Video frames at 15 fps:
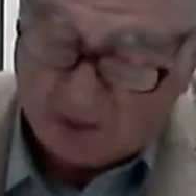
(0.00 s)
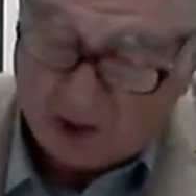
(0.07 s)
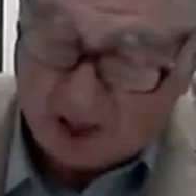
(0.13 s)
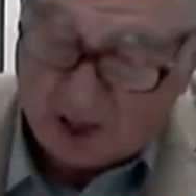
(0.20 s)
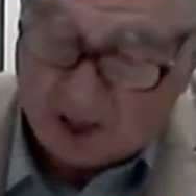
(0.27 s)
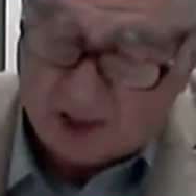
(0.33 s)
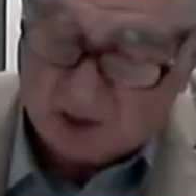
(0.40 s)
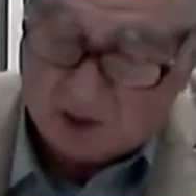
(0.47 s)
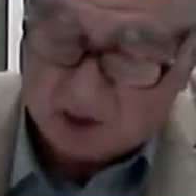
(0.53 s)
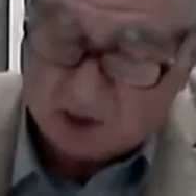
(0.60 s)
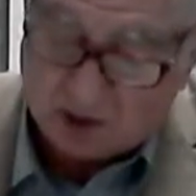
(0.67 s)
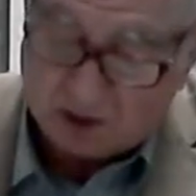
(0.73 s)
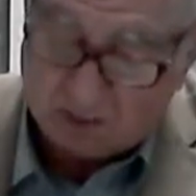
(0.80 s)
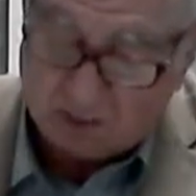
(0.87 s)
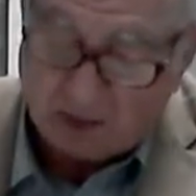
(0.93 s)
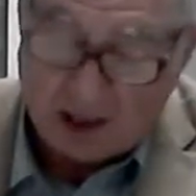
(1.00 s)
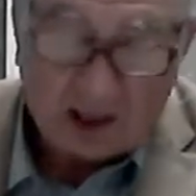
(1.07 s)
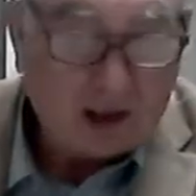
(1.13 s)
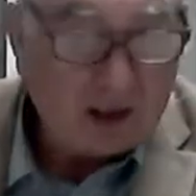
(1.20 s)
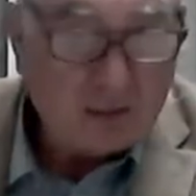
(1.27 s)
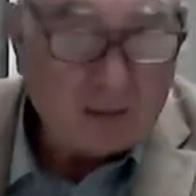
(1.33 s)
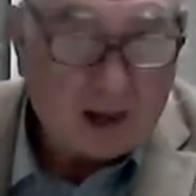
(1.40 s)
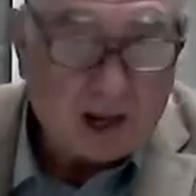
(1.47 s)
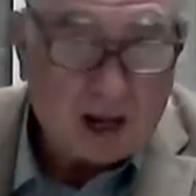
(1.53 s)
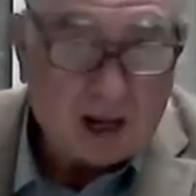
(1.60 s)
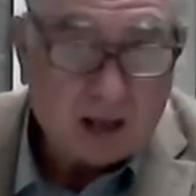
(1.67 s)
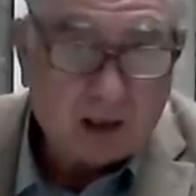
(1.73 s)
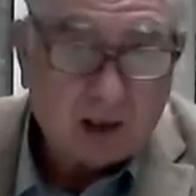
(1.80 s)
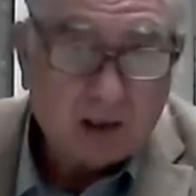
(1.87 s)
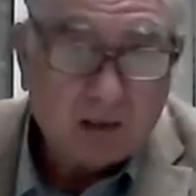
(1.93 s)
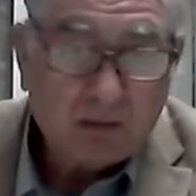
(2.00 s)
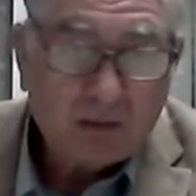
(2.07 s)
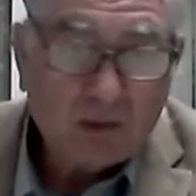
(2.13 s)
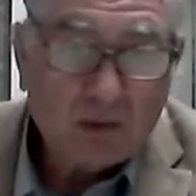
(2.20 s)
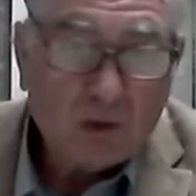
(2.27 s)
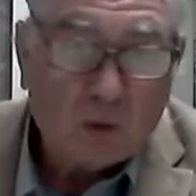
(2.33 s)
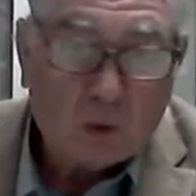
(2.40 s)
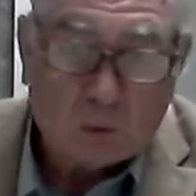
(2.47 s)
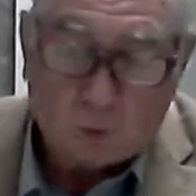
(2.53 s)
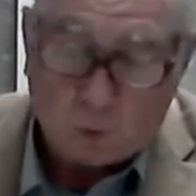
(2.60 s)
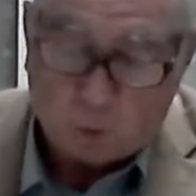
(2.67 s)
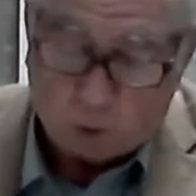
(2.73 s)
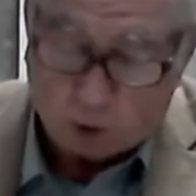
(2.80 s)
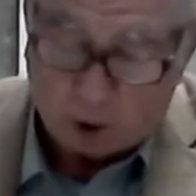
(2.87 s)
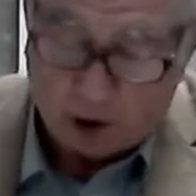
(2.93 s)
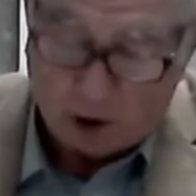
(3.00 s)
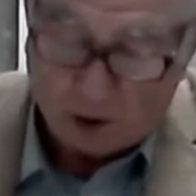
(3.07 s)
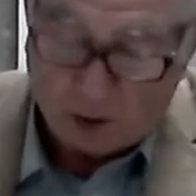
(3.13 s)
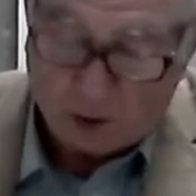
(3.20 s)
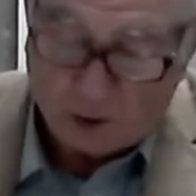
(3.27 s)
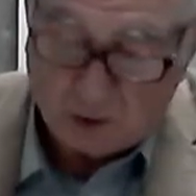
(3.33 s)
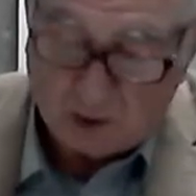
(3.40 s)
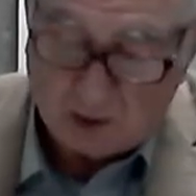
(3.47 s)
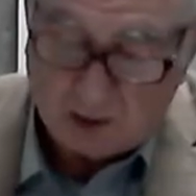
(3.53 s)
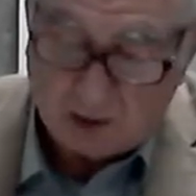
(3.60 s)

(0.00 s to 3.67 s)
as mighty man or warrior,